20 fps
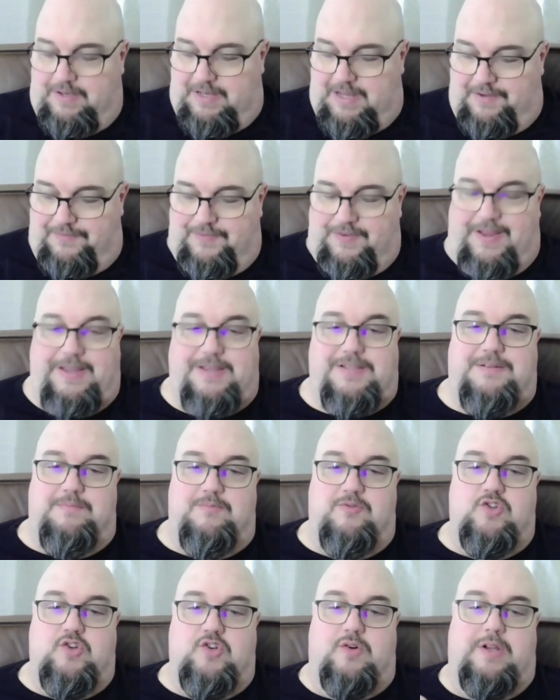left like some
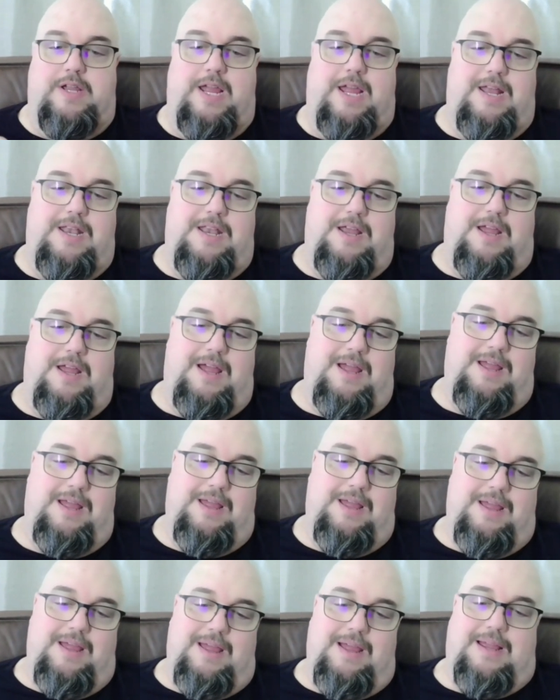jerkhead
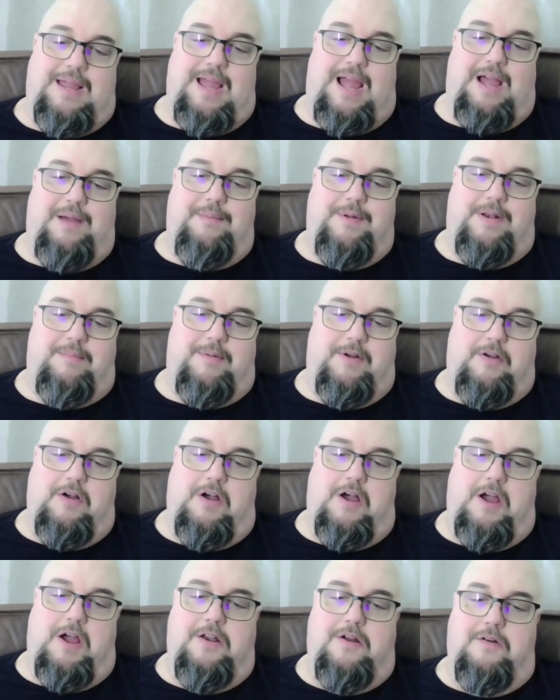comment about,
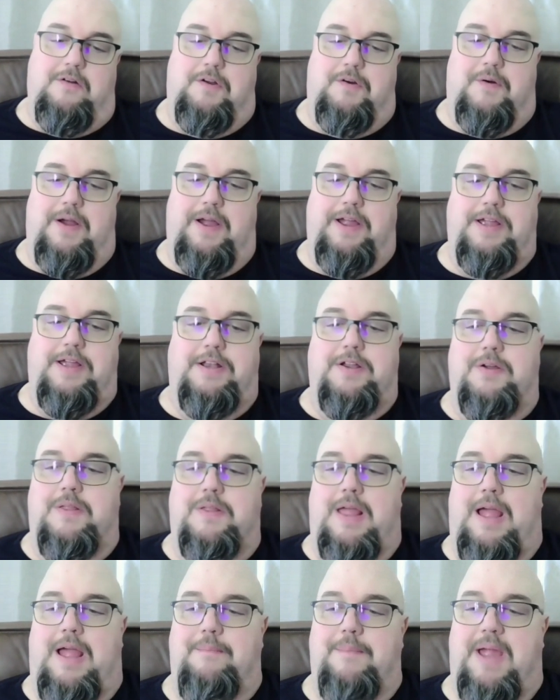oh, I don't know why you do
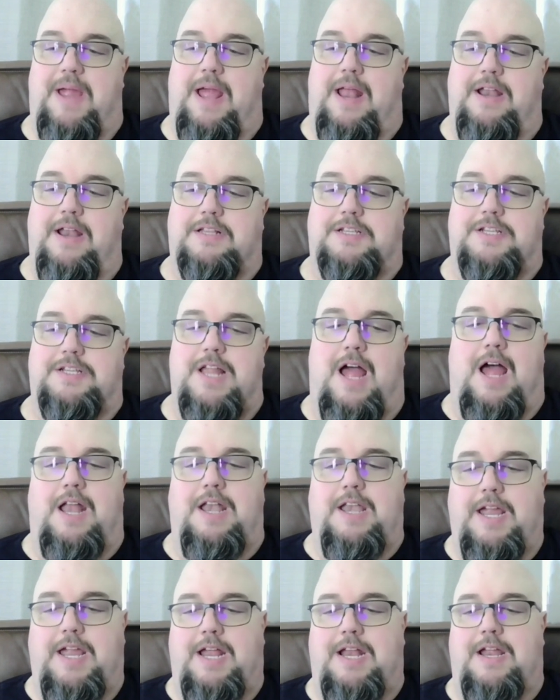that, man. It's not
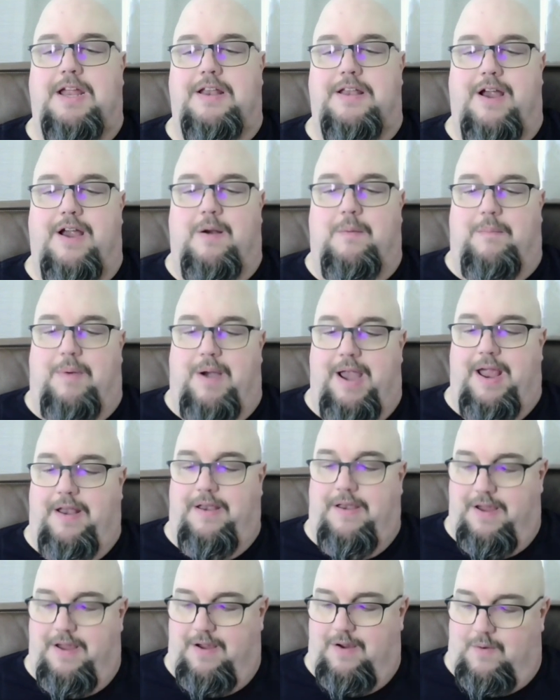needed. They're brand
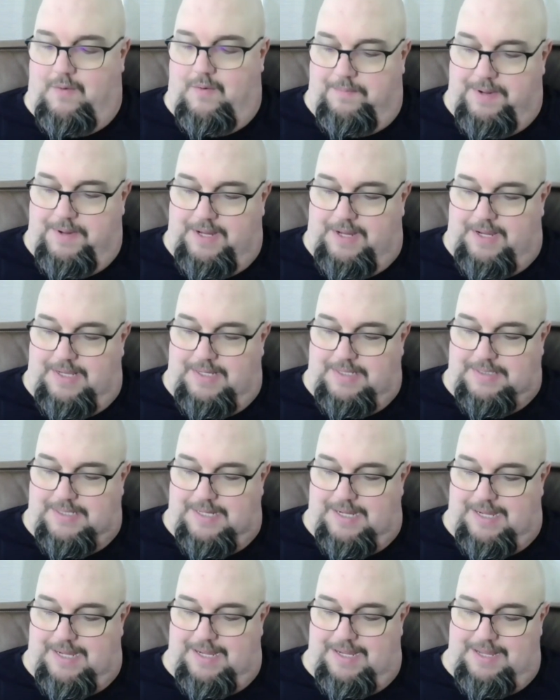new because
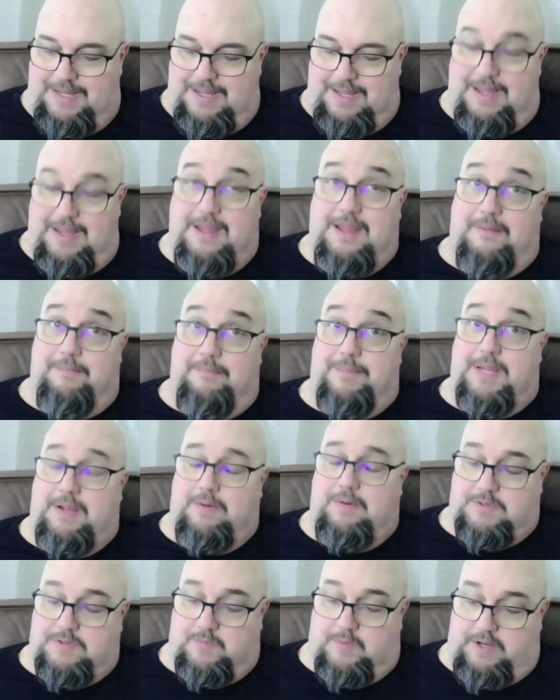he
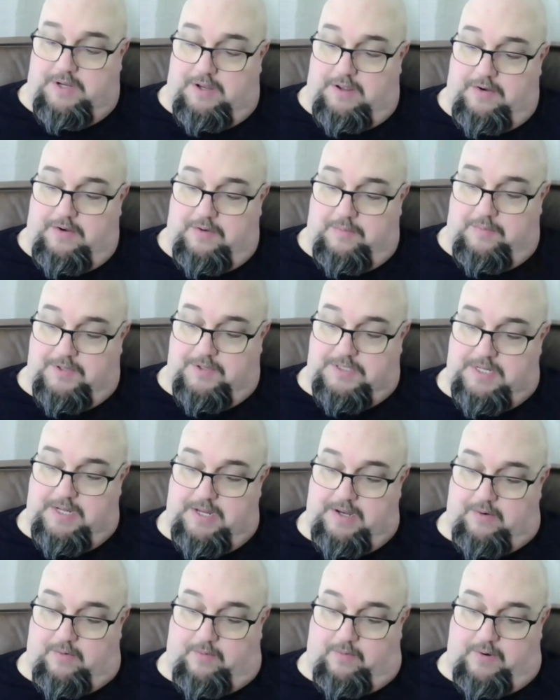was 100%
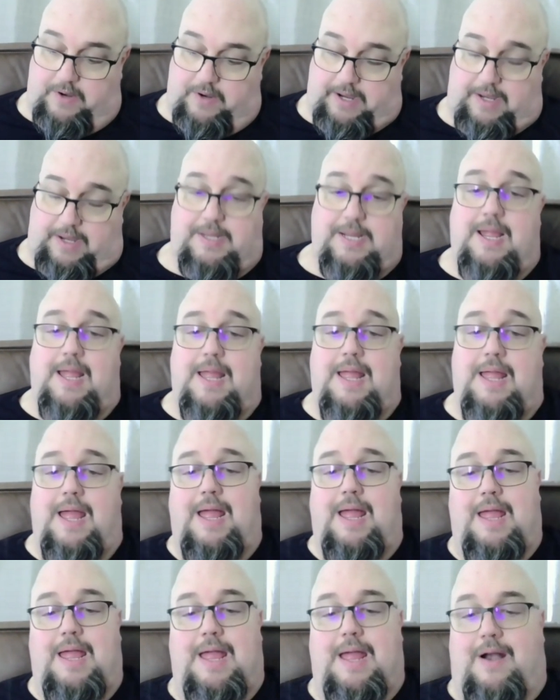right,
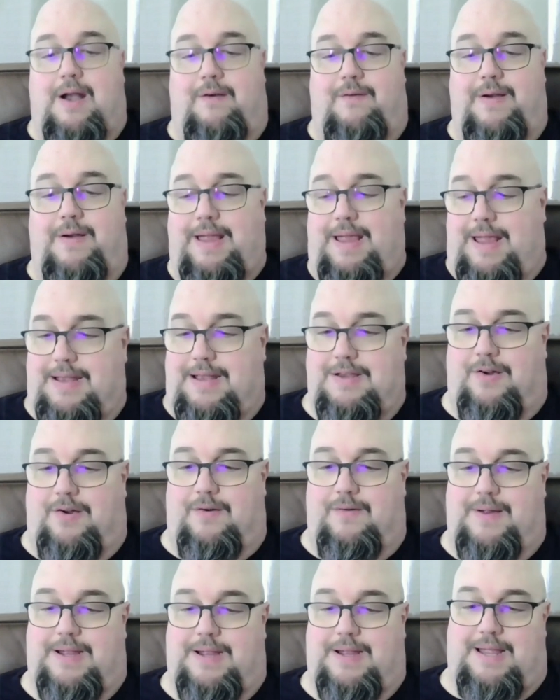right and
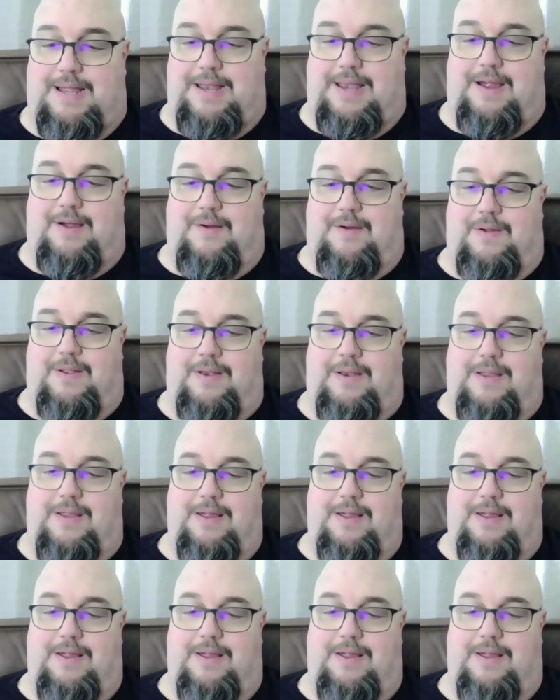correct on that one.